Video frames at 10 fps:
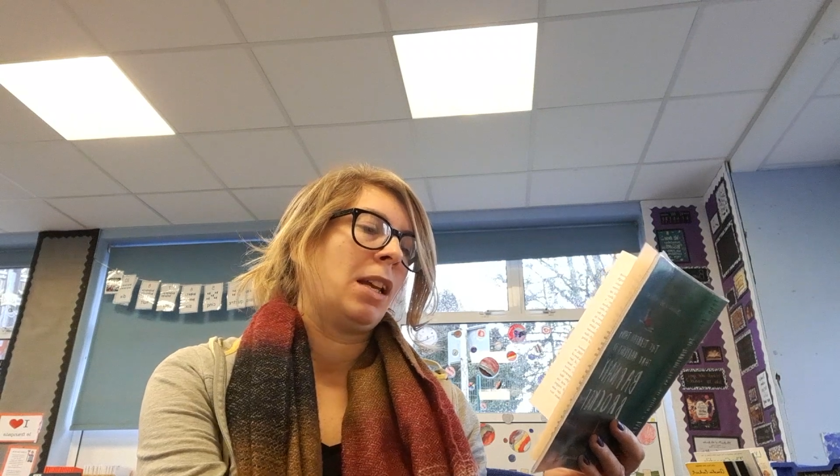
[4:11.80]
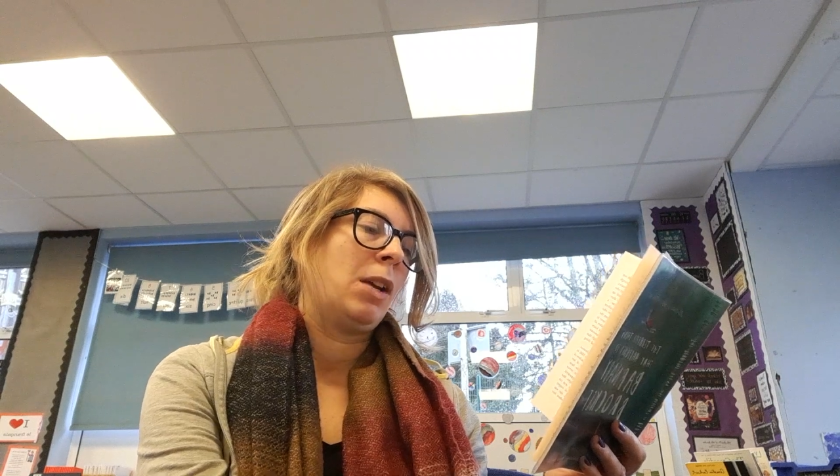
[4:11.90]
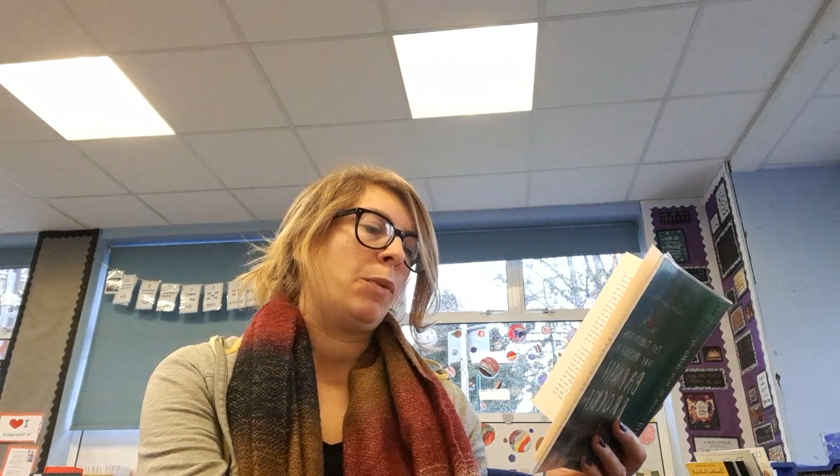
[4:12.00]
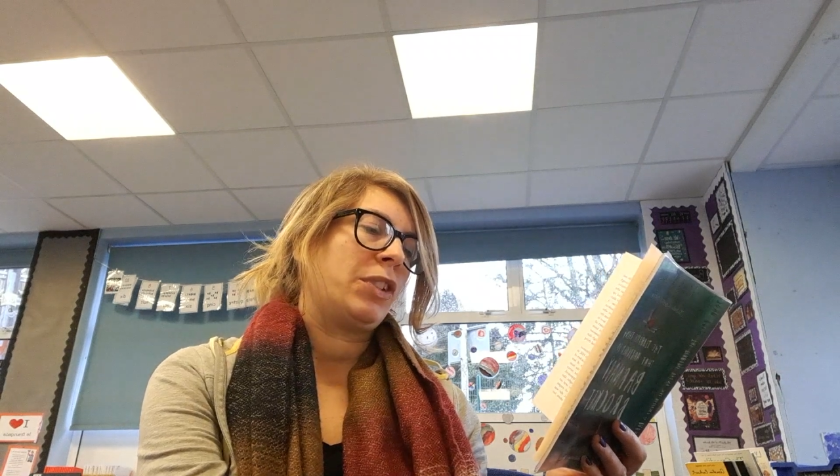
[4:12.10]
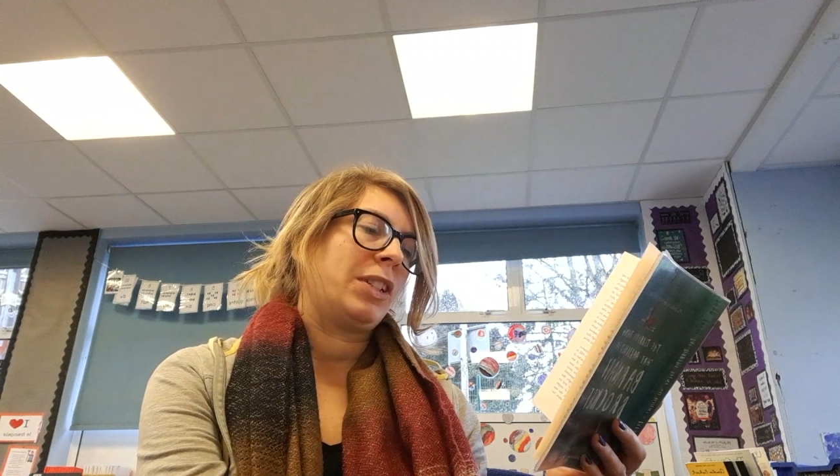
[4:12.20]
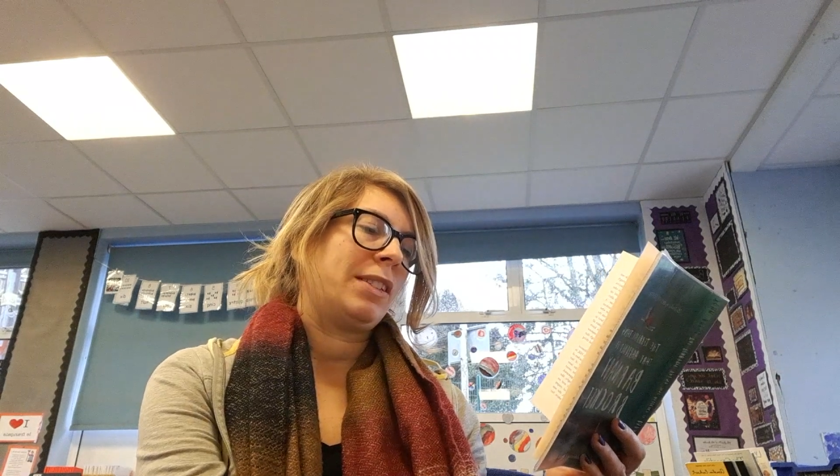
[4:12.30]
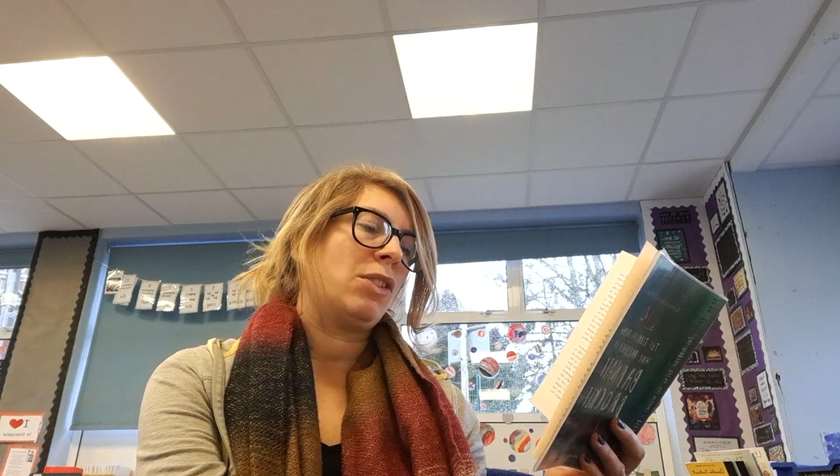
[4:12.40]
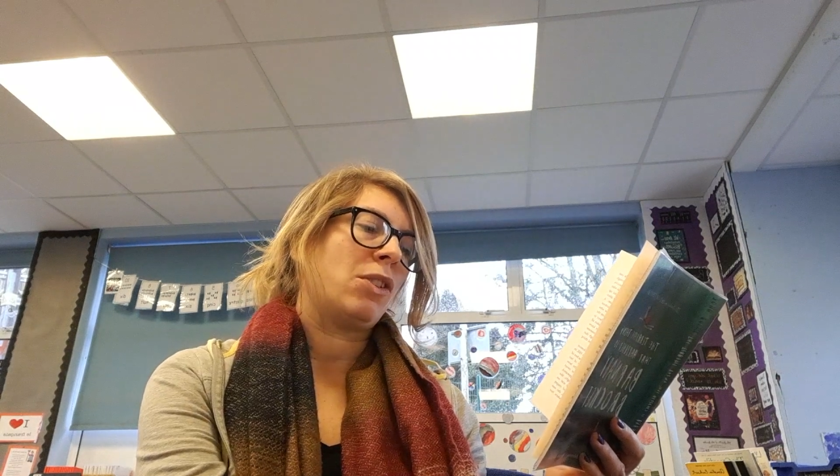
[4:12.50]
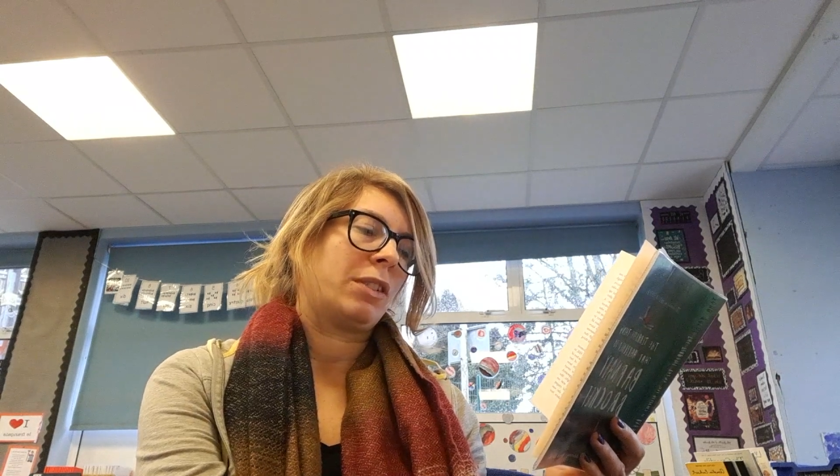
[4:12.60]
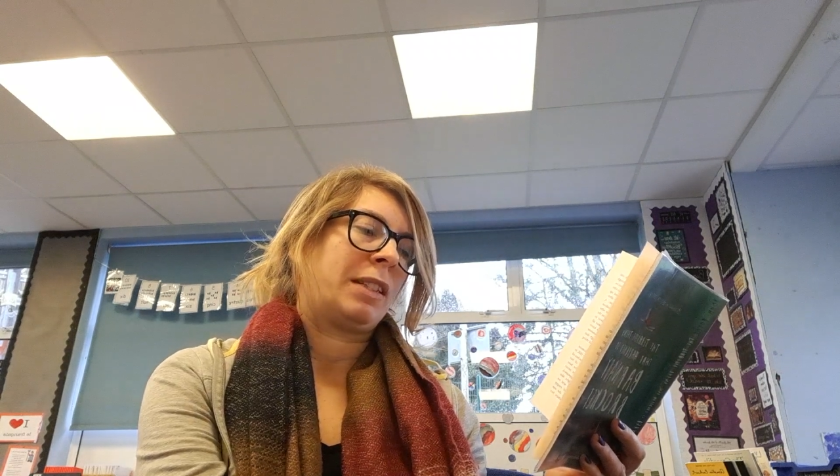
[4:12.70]
Which is
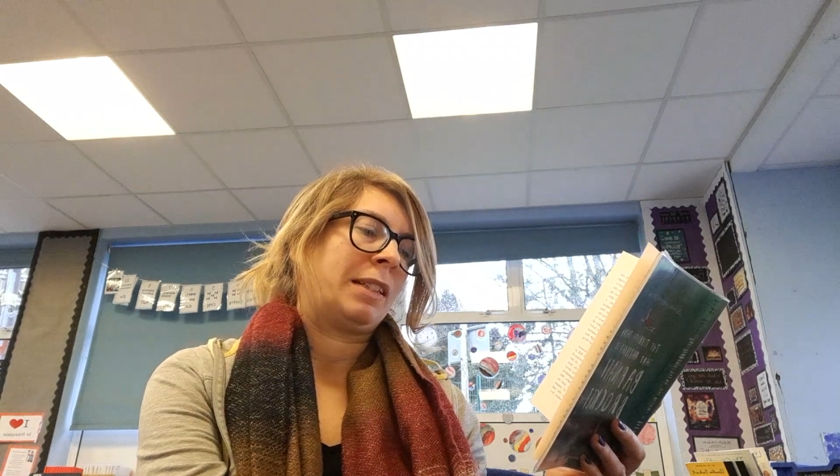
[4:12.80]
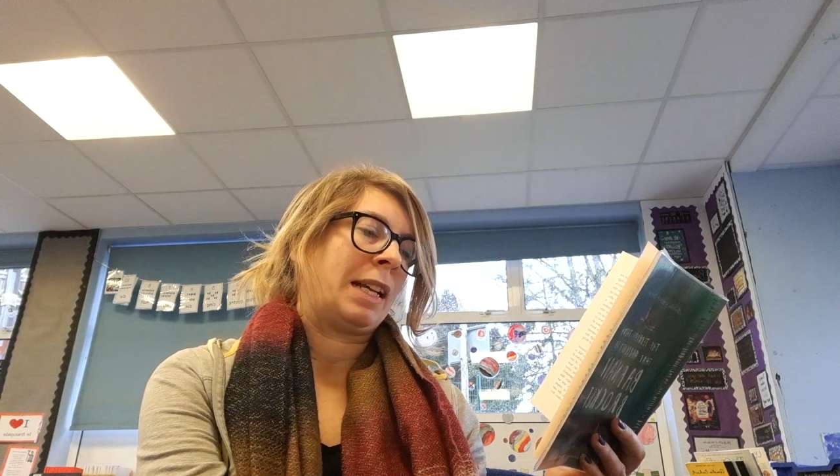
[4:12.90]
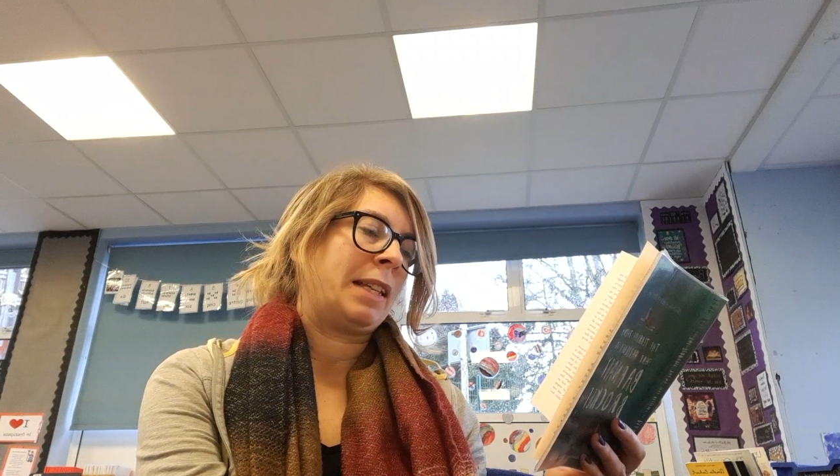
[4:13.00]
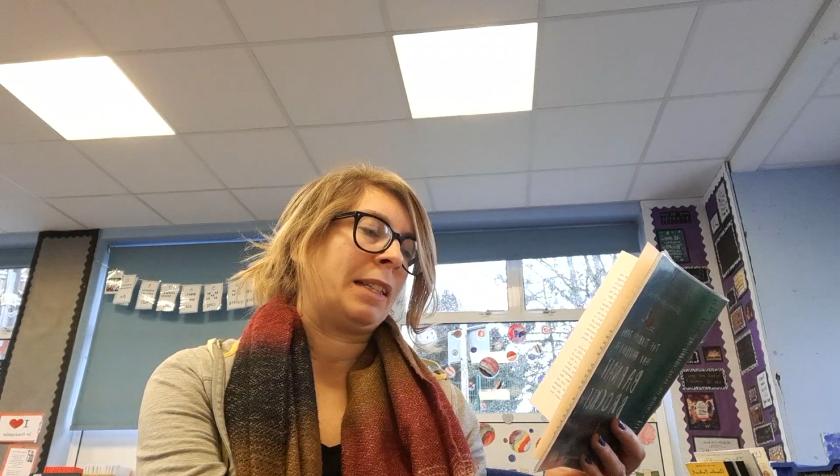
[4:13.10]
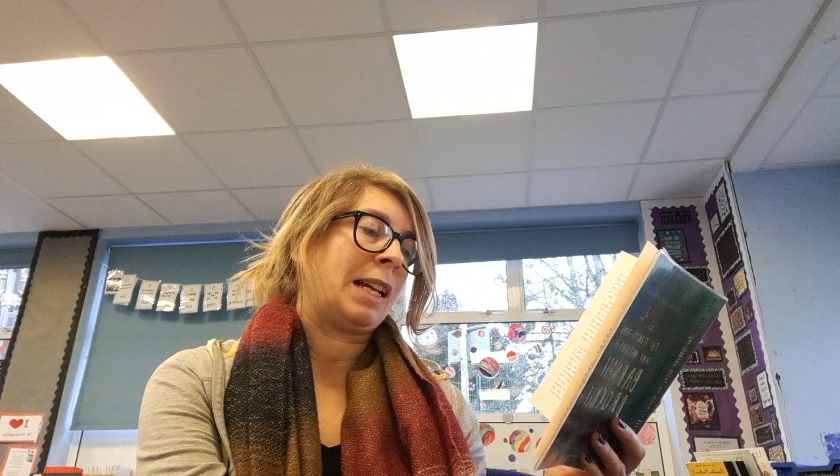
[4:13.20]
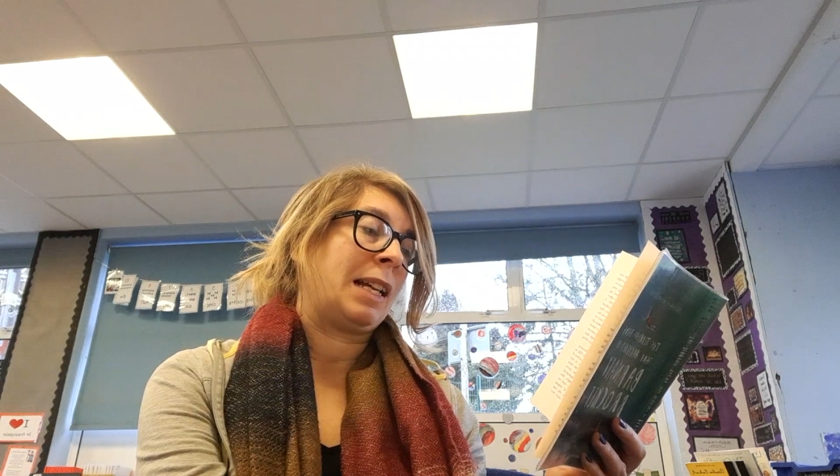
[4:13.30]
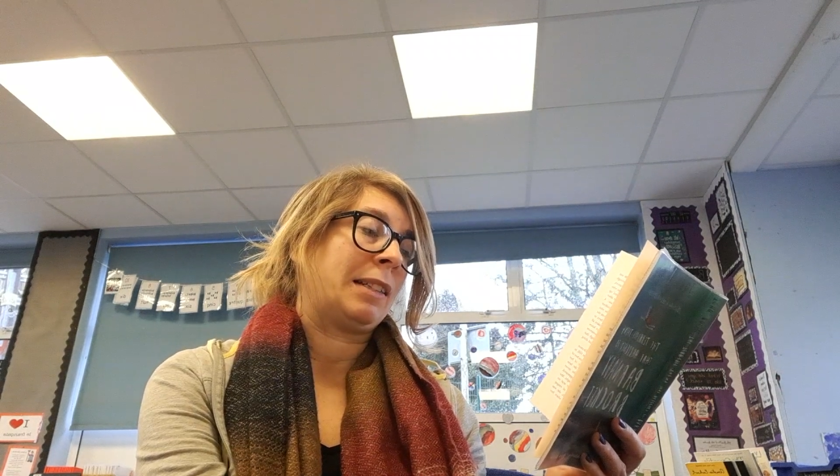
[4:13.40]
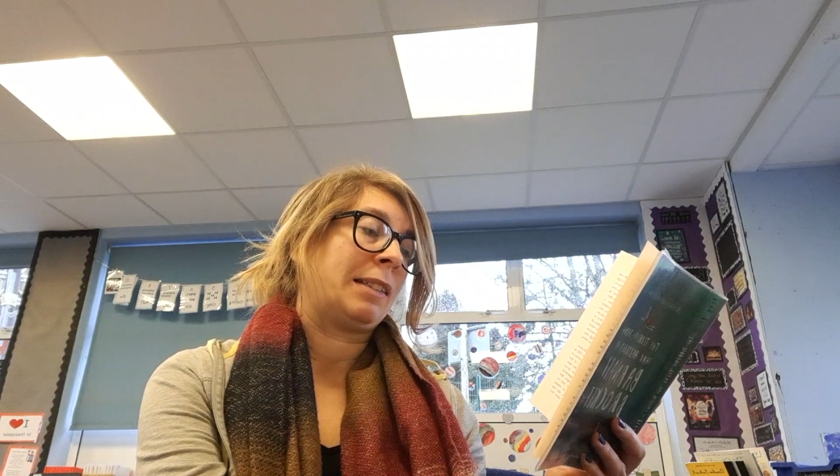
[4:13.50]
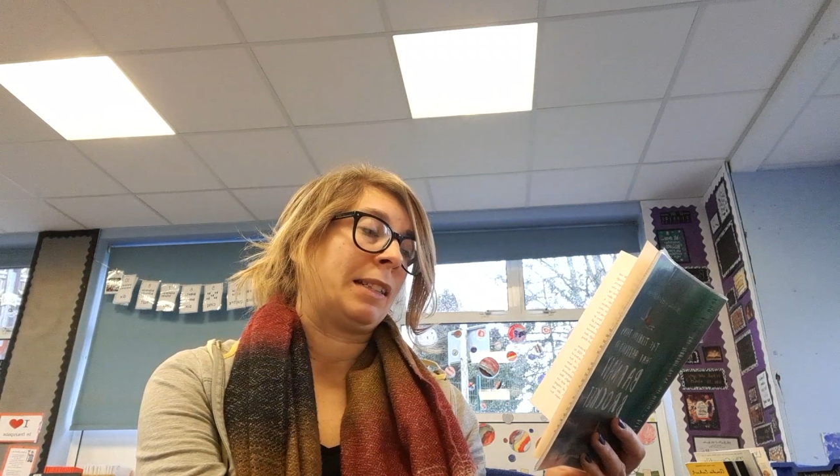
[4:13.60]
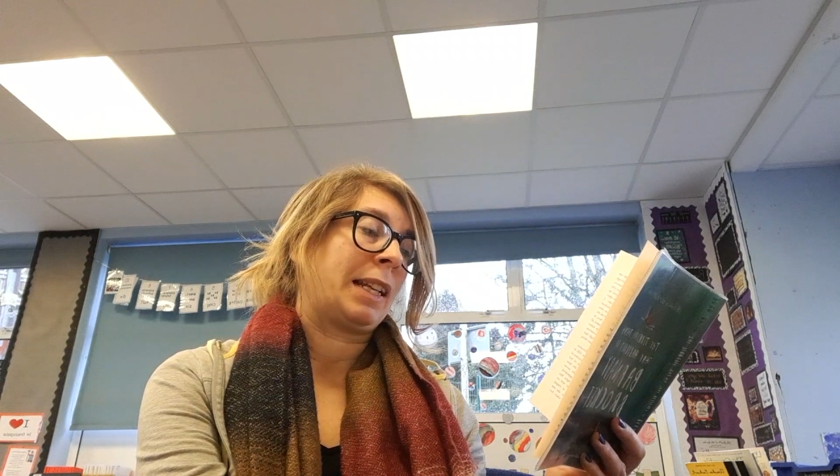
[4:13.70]
not to say that
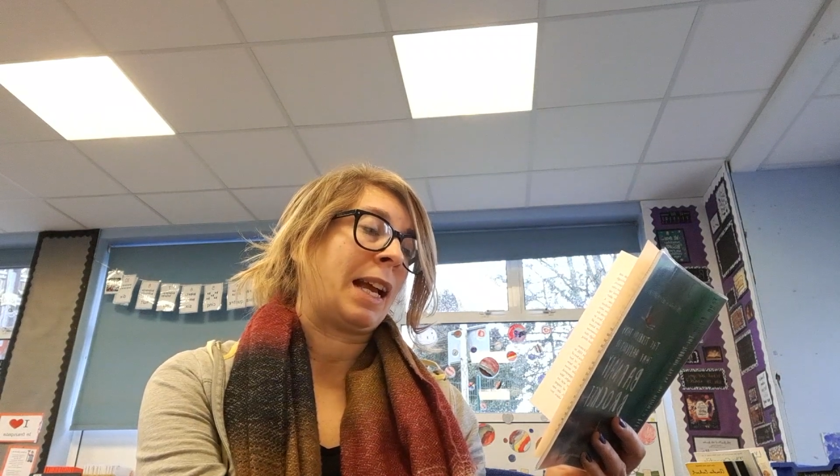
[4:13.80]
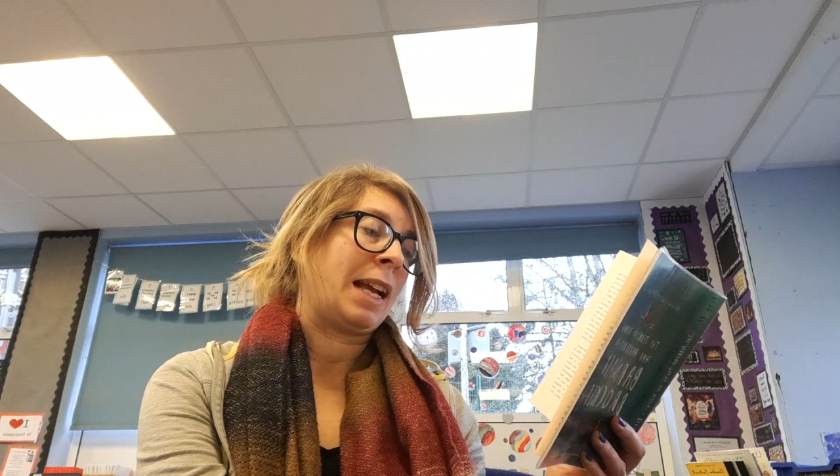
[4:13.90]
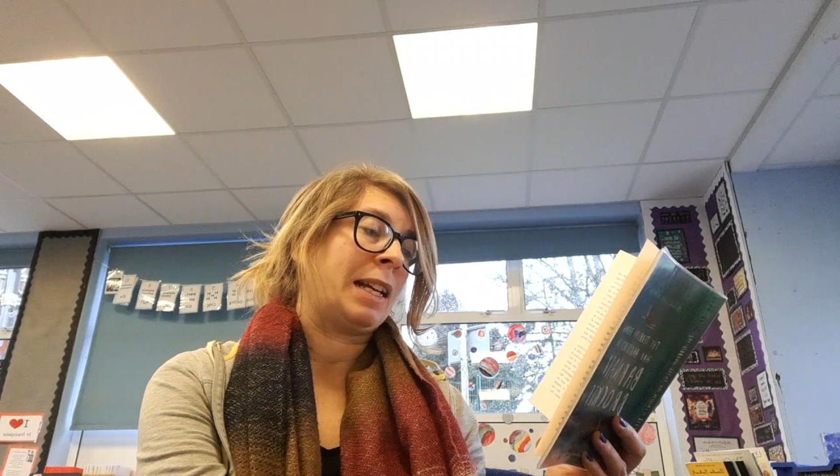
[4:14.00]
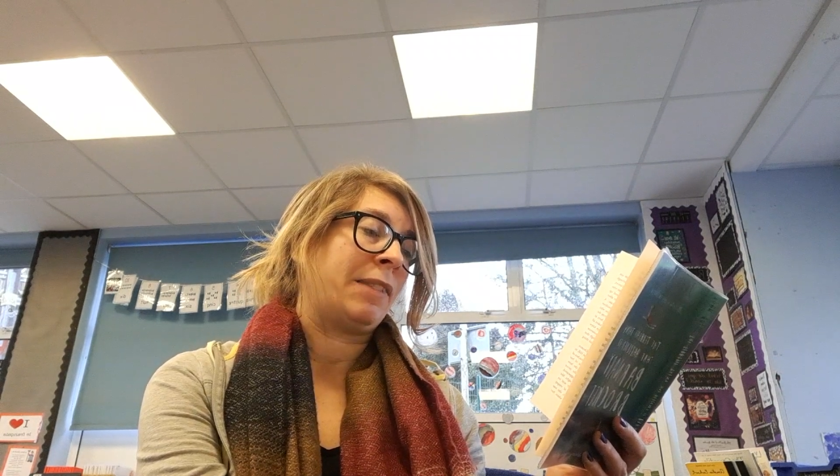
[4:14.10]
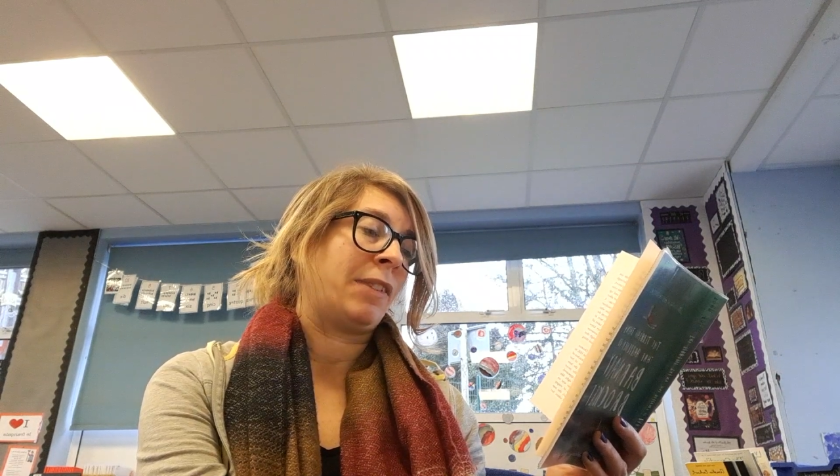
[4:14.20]
Alistair cared